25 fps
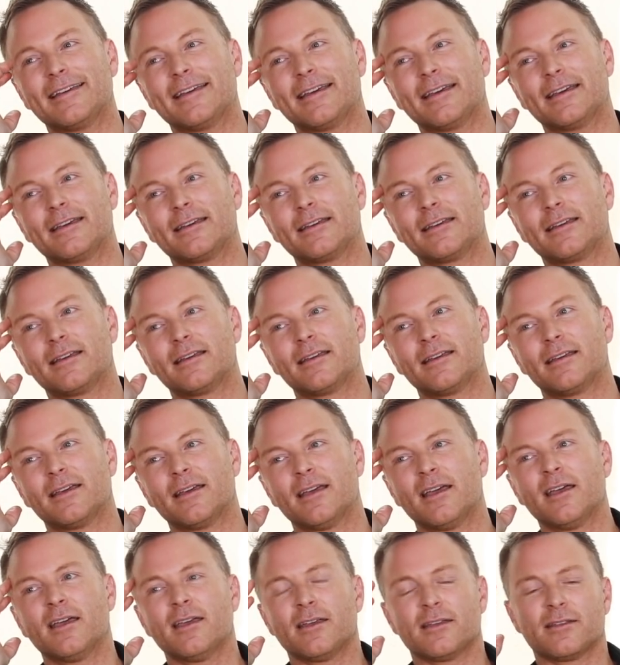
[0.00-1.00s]
Yeah.
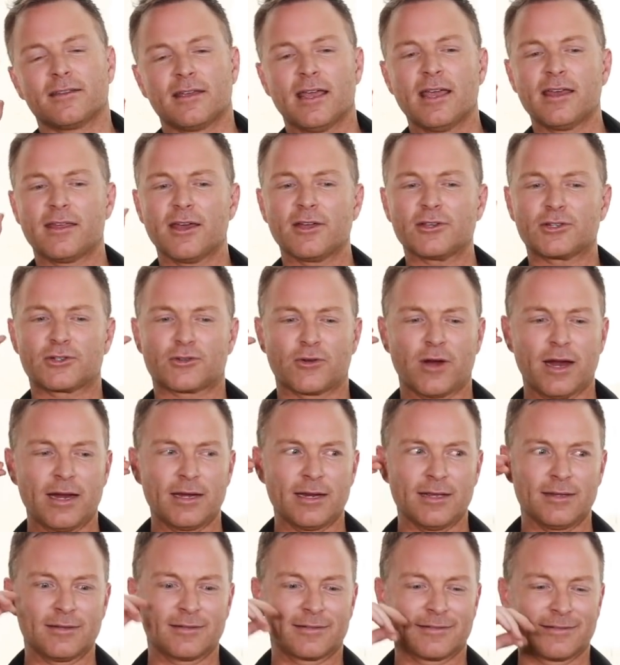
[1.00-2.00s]
Yeah, those
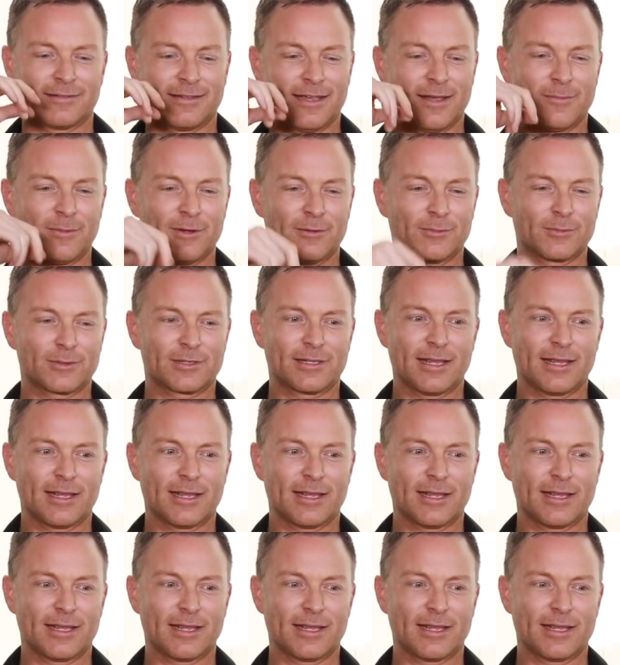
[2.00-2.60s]
tradies, damn it, it was